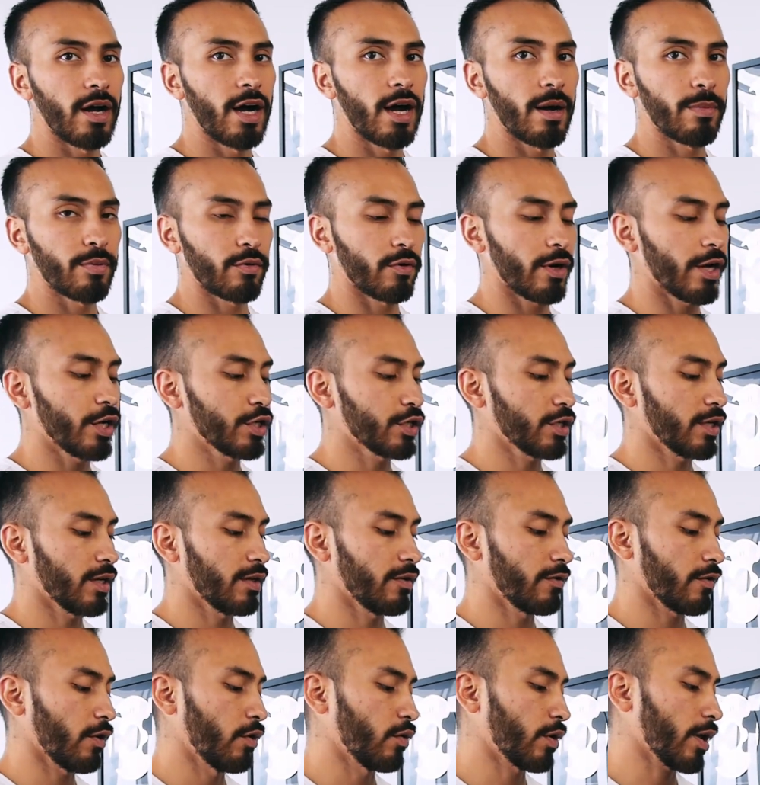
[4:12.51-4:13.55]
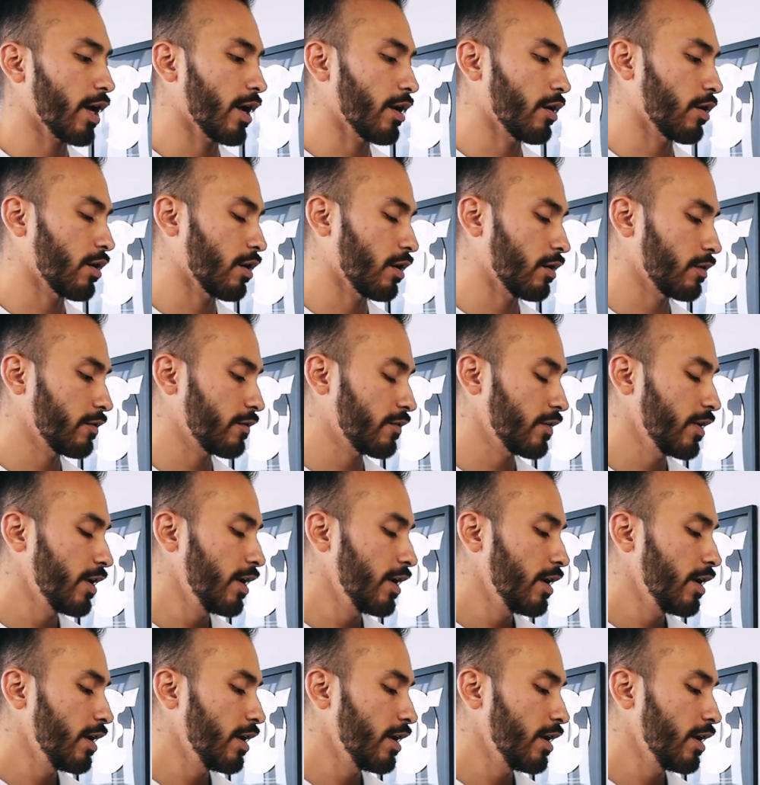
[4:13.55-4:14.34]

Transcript: operations, OKRs.